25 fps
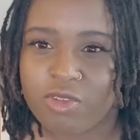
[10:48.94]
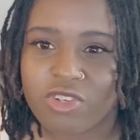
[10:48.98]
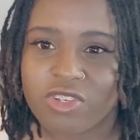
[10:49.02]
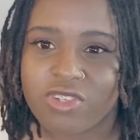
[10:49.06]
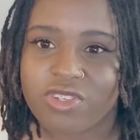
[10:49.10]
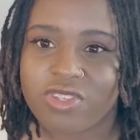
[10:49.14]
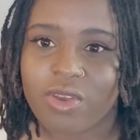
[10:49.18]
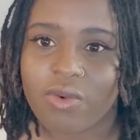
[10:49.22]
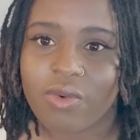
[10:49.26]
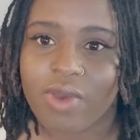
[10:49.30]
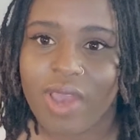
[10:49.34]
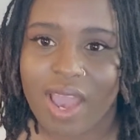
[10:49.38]

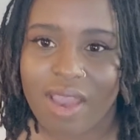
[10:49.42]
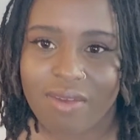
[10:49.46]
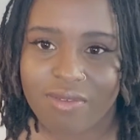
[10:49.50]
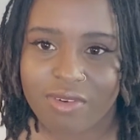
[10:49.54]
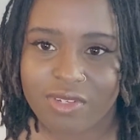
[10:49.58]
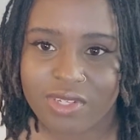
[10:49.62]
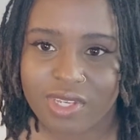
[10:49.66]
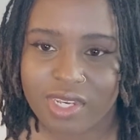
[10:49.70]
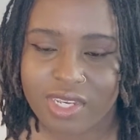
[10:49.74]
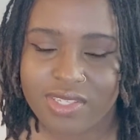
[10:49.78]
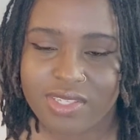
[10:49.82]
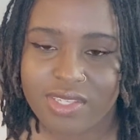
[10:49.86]
just don't
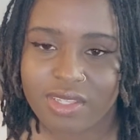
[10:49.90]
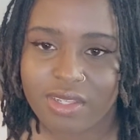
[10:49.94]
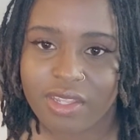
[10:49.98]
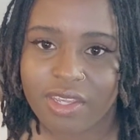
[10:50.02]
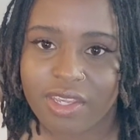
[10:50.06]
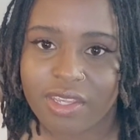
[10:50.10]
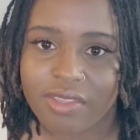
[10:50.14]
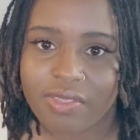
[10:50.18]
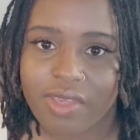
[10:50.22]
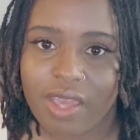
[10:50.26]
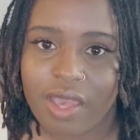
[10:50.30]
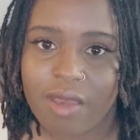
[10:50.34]
advertise it
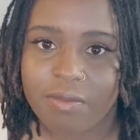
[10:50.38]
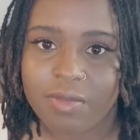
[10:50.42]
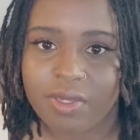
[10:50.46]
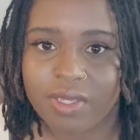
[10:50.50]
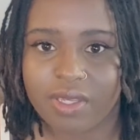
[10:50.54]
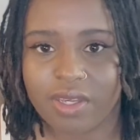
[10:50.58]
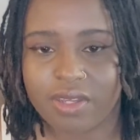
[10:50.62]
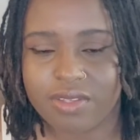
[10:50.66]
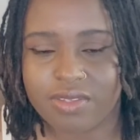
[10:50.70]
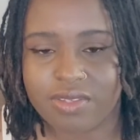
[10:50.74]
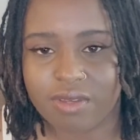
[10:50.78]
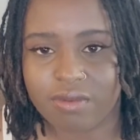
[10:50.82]
like that
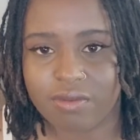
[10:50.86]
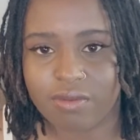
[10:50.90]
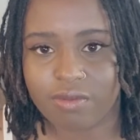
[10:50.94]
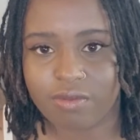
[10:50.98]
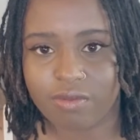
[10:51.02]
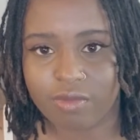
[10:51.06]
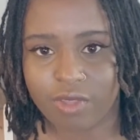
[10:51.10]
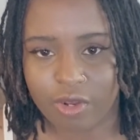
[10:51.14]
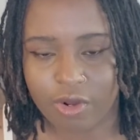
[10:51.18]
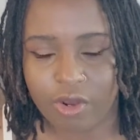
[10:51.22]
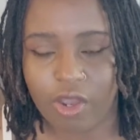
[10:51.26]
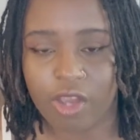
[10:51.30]
because
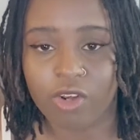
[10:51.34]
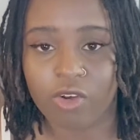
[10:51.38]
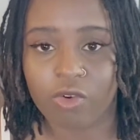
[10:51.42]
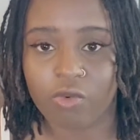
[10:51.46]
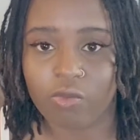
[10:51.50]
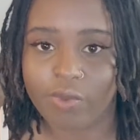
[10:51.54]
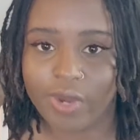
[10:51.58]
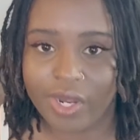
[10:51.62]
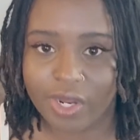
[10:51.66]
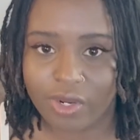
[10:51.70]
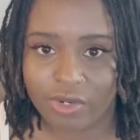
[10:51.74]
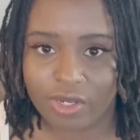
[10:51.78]
of their
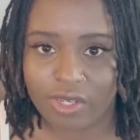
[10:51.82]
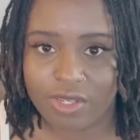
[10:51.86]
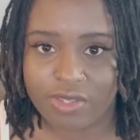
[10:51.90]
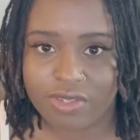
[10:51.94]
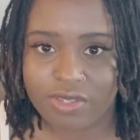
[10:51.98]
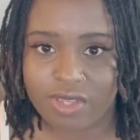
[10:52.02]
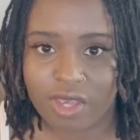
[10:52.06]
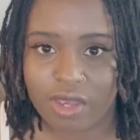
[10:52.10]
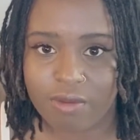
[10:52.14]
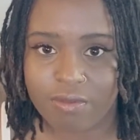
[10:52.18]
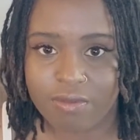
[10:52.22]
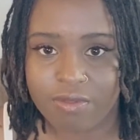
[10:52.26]

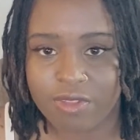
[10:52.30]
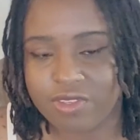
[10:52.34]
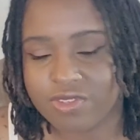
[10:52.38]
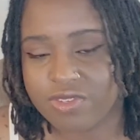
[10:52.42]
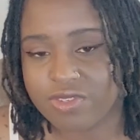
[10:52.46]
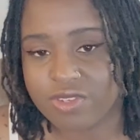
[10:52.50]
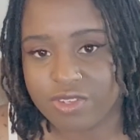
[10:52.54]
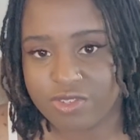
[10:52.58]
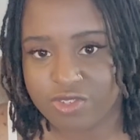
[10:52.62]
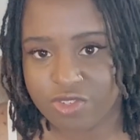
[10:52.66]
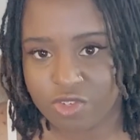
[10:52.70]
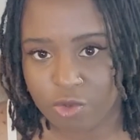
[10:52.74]
unawareness of this
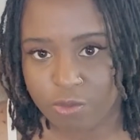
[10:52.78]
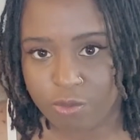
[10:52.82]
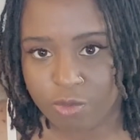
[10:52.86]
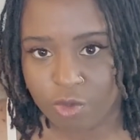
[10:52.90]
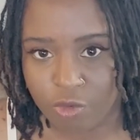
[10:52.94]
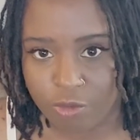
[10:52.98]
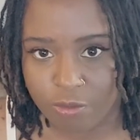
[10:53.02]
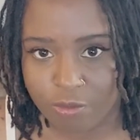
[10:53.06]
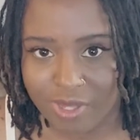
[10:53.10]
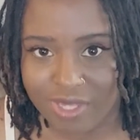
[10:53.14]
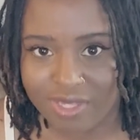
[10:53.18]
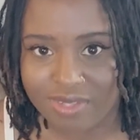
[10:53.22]
sister
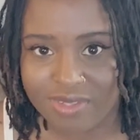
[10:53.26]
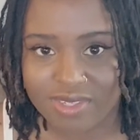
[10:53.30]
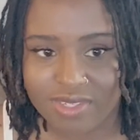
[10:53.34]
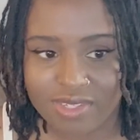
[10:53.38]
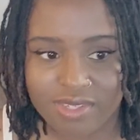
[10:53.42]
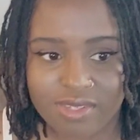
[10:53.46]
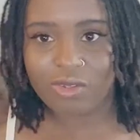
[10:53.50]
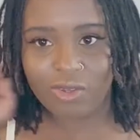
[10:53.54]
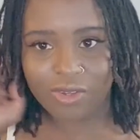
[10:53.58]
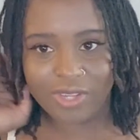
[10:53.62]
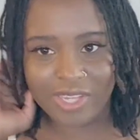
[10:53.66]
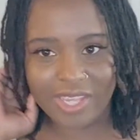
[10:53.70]
movement.
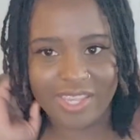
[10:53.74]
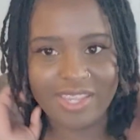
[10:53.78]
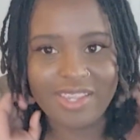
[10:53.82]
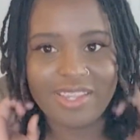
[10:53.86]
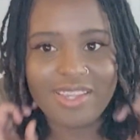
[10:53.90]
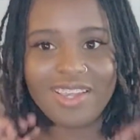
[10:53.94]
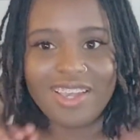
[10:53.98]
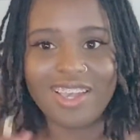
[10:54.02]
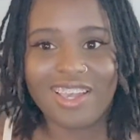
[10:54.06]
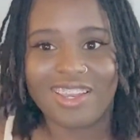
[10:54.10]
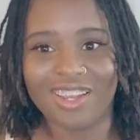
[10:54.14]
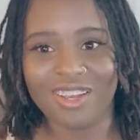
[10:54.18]

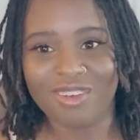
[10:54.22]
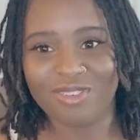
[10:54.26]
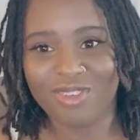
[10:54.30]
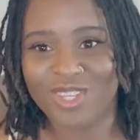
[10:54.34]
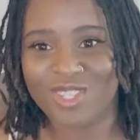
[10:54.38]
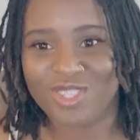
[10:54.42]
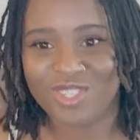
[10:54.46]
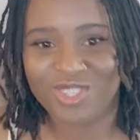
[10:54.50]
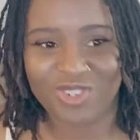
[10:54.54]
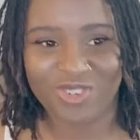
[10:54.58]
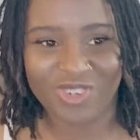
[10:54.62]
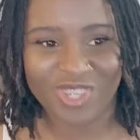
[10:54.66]
Okay, enough
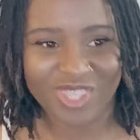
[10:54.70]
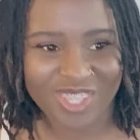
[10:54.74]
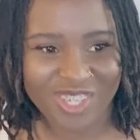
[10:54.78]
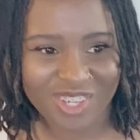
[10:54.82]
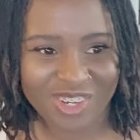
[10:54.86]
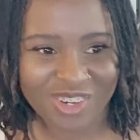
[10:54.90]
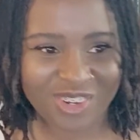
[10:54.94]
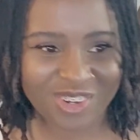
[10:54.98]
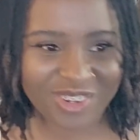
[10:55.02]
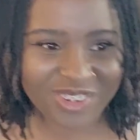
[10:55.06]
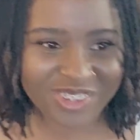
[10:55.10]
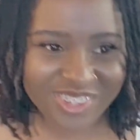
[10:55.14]
history
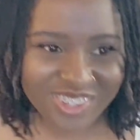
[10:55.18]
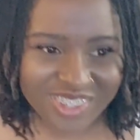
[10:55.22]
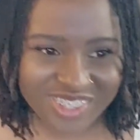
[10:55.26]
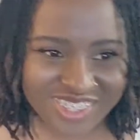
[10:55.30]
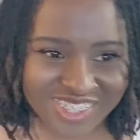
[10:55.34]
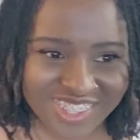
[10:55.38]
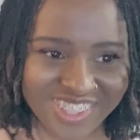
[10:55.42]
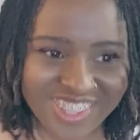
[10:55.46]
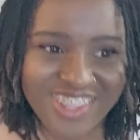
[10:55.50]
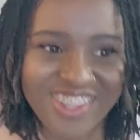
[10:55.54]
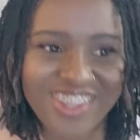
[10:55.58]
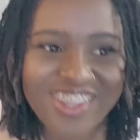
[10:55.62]
though.
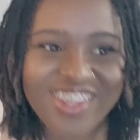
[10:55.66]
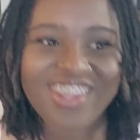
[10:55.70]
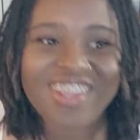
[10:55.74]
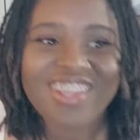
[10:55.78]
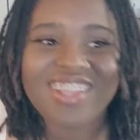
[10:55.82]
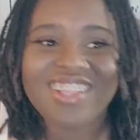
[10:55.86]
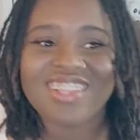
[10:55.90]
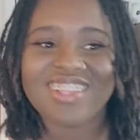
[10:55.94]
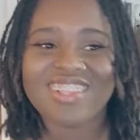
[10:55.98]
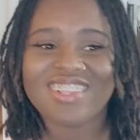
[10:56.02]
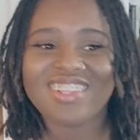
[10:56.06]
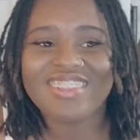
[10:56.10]

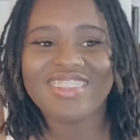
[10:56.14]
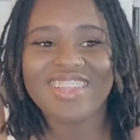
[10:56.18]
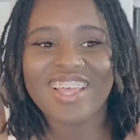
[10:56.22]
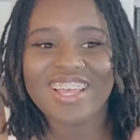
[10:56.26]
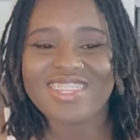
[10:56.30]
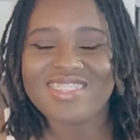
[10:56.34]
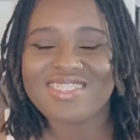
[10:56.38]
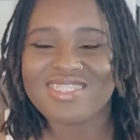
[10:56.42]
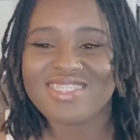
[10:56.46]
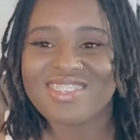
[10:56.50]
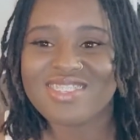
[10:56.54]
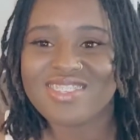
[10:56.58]

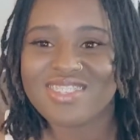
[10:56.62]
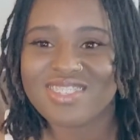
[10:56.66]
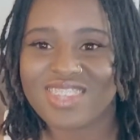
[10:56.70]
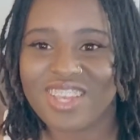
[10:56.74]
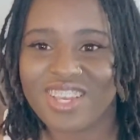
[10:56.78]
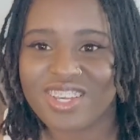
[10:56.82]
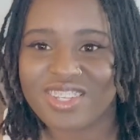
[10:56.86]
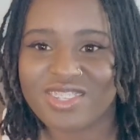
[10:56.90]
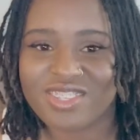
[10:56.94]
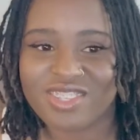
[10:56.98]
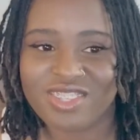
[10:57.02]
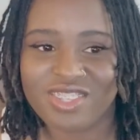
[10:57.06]
Let's
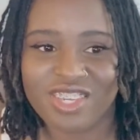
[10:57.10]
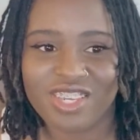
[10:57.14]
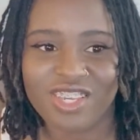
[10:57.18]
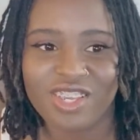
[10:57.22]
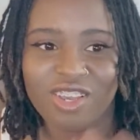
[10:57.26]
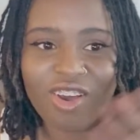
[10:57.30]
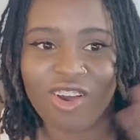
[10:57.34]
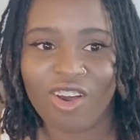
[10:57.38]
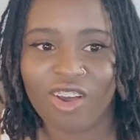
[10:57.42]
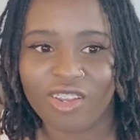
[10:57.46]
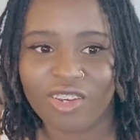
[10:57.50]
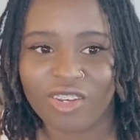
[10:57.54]
discuss
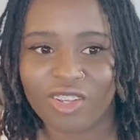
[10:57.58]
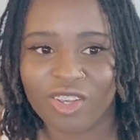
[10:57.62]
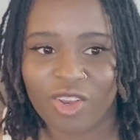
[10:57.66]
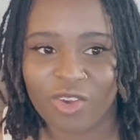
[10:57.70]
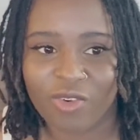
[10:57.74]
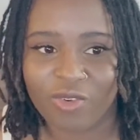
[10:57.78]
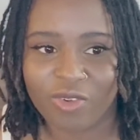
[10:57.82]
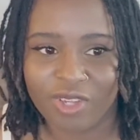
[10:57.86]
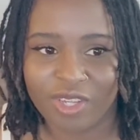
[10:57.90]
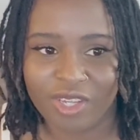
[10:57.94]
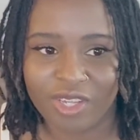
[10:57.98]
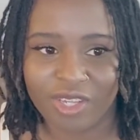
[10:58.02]
the
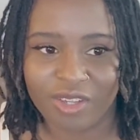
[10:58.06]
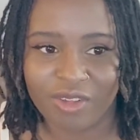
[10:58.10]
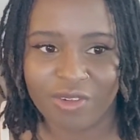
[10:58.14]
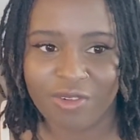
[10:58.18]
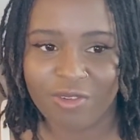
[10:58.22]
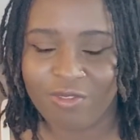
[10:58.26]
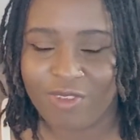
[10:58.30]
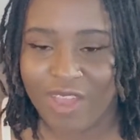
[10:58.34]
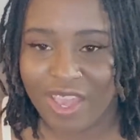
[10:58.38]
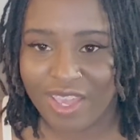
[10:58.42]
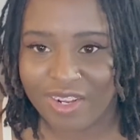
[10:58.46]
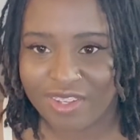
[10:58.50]
ongoing
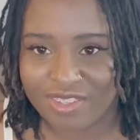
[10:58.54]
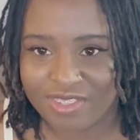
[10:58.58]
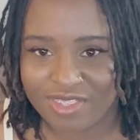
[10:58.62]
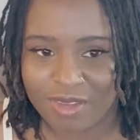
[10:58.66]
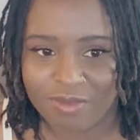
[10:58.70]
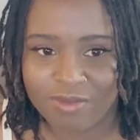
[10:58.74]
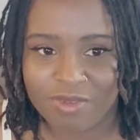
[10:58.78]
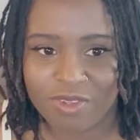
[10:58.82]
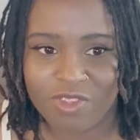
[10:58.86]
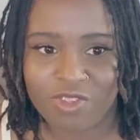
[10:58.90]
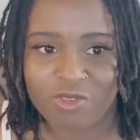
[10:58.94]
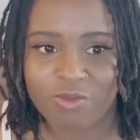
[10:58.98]
fat
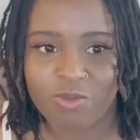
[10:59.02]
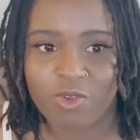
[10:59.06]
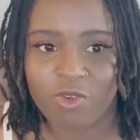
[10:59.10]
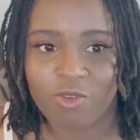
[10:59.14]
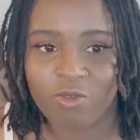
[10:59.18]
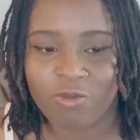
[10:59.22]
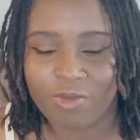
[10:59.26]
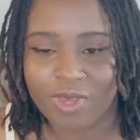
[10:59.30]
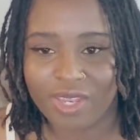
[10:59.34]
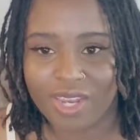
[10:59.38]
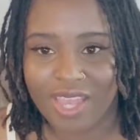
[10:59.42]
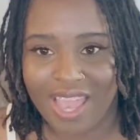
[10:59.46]
acceptance
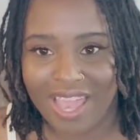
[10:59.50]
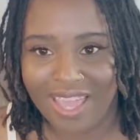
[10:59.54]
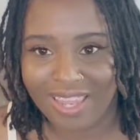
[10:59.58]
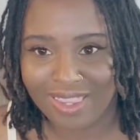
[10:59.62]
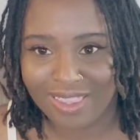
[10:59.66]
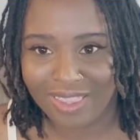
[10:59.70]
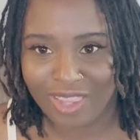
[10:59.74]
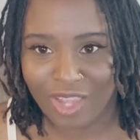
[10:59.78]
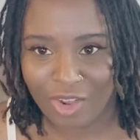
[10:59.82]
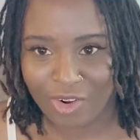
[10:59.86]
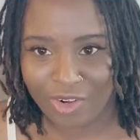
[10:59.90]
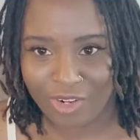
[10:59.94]
movement
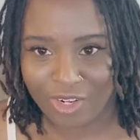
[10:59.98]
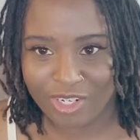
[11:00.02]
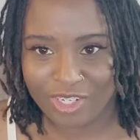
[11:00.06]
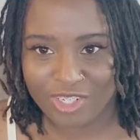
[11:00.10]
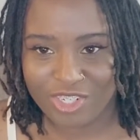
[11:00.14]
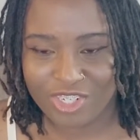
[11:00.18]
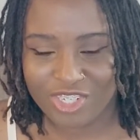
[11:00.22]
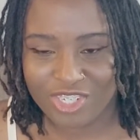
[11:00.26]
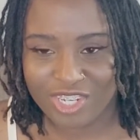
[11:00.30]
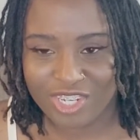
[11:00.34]
at large